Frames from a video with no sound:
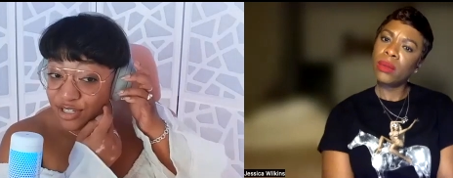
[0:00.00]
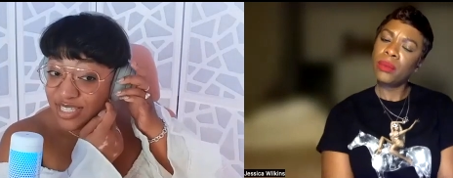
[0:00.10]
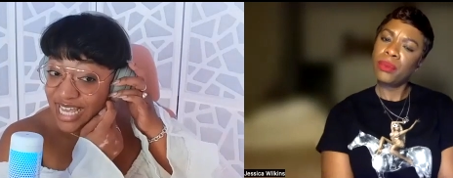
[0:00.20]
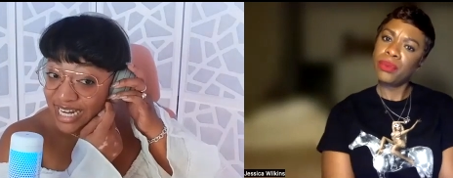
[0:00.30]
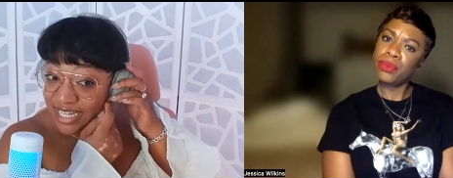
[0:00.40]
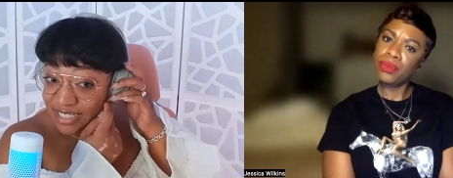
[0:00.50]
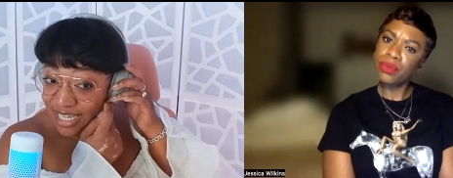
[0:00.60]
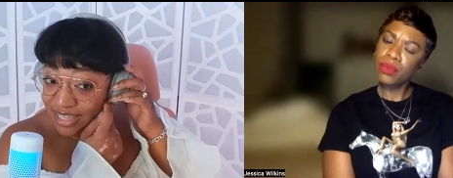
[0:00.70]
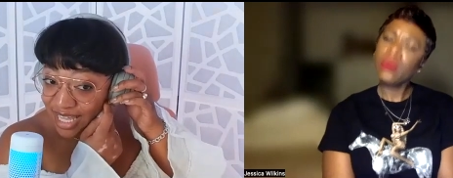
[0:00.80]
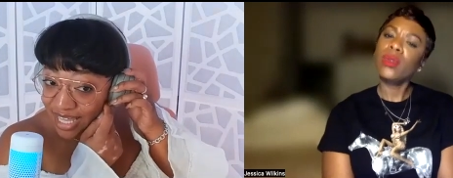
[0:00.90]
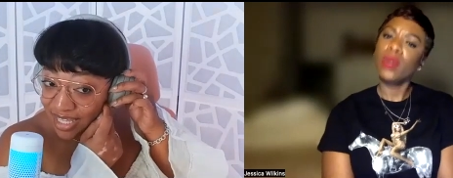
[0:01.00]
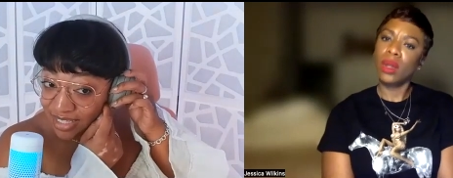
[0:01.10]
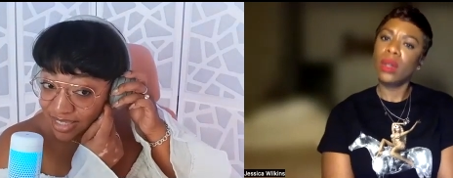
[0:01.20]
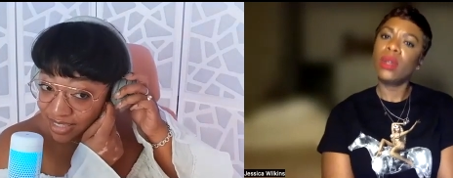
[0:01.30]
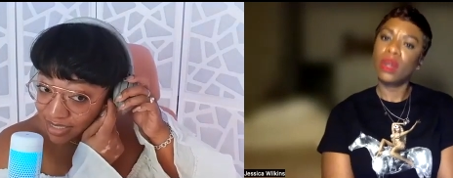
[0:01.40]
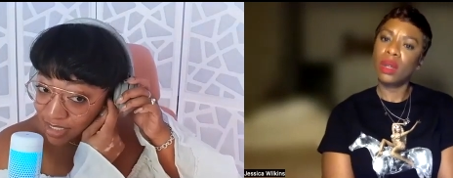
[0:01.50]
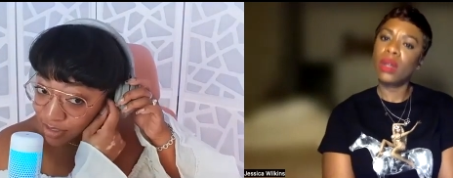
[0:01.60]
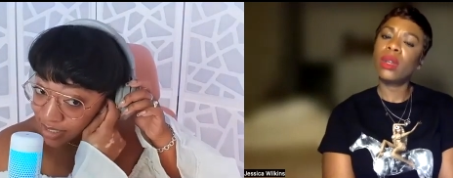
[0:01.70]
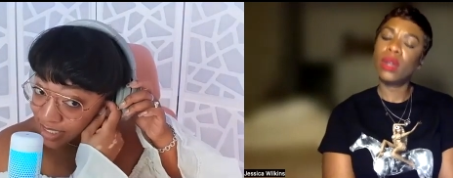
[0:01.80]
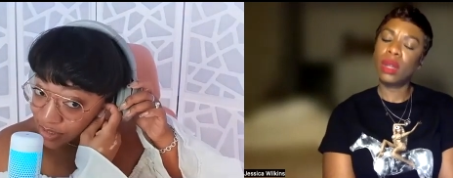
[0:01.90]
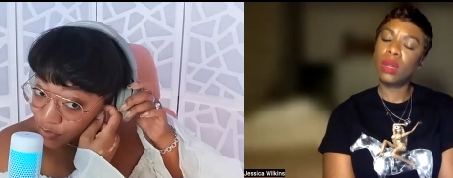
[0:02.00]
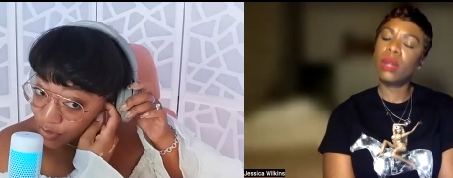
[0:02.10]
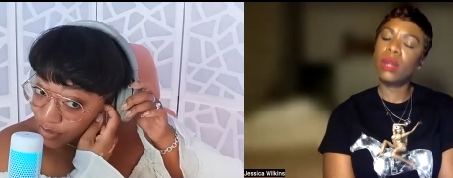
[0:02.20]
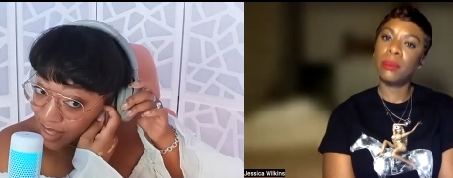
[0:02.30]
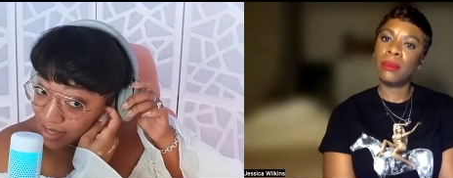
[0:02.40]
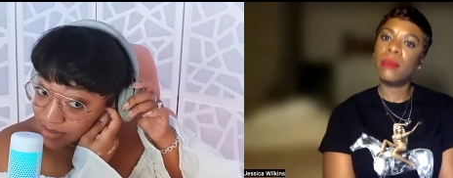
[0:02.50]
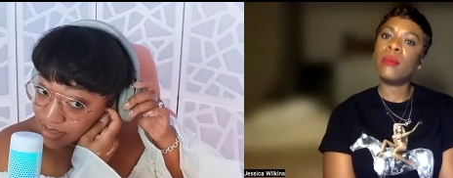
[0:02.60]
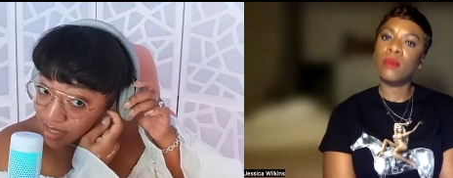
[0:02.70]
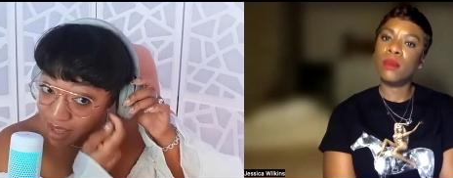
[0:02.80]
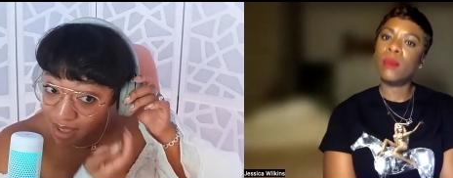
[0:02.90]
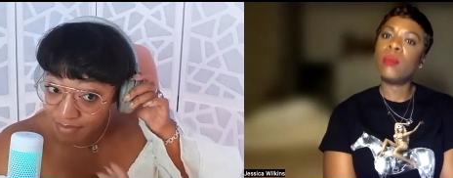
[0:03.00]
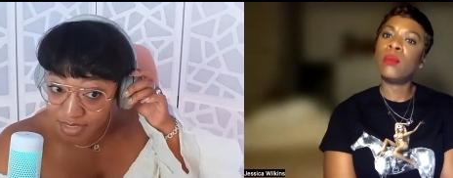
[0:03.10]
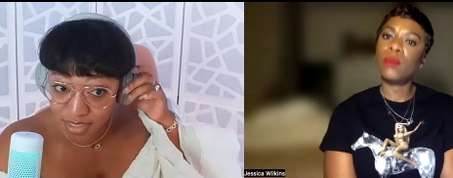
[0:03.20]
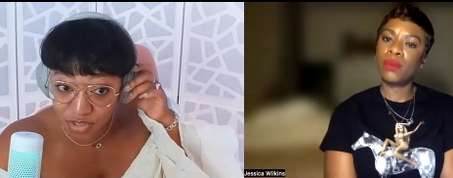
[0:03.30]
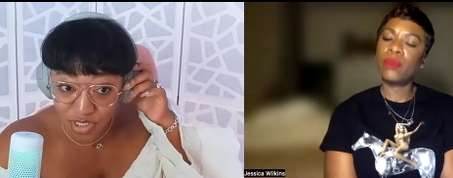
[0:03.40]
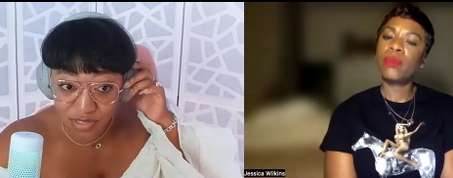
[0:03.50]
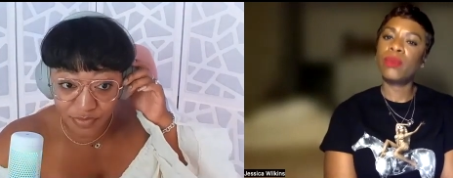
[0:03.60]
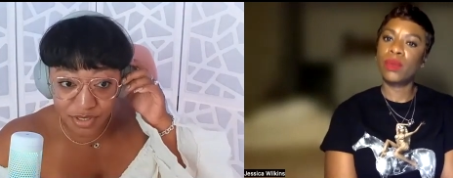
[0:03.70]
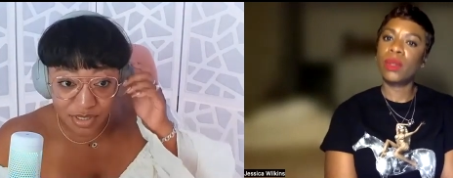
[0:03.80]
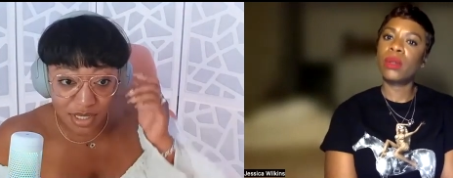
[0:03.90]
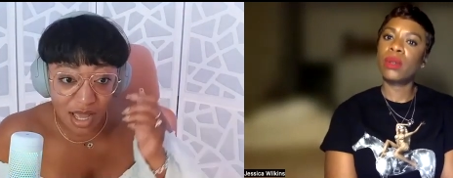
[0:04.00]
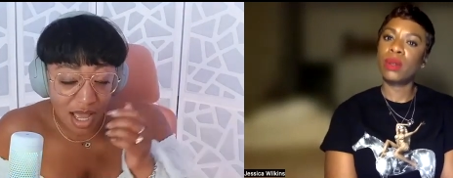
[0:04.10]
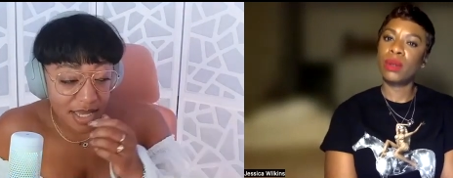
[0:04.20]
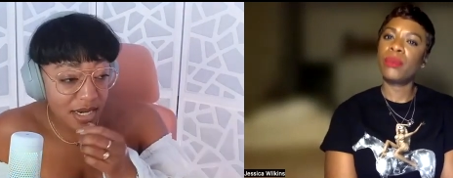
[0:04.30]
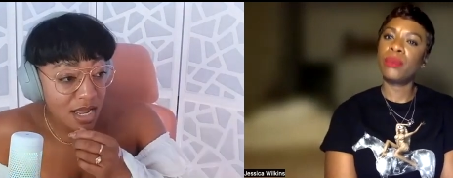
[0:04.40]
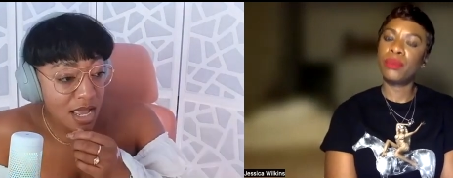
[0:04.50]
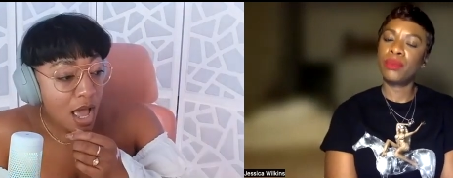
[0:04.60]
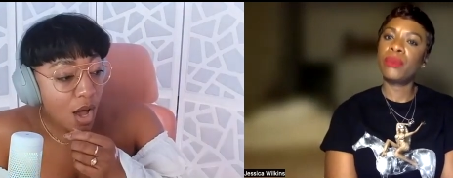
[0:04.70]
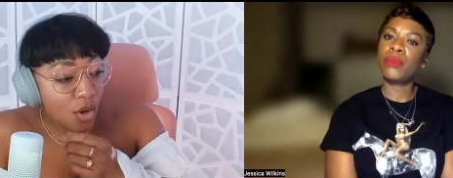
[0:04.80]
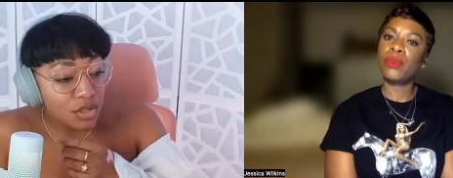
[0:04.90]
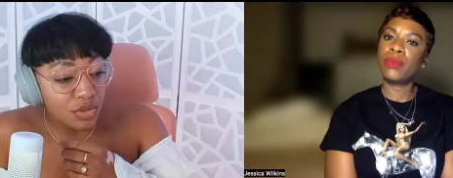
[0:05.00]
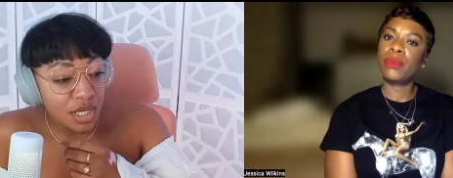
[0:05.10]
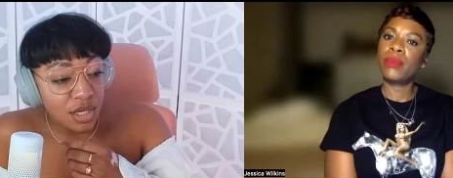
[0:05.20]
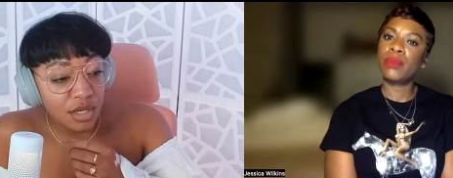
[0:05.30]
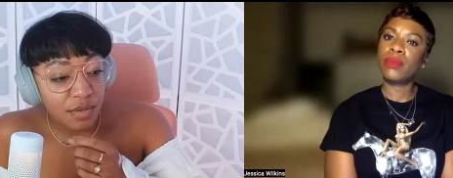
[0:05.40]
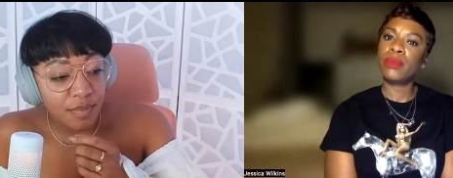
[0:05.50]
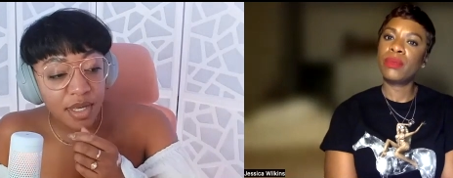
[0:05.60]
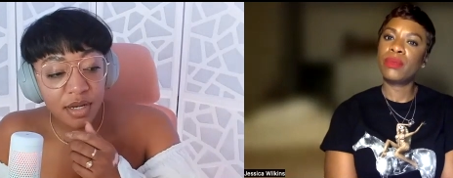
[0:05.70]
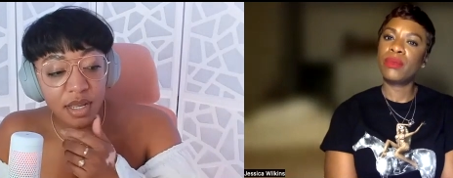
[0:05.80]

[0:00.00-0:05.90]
Speaker 1: setting like that you know like in the royal house obviously she's the first of their kind i also think it could have been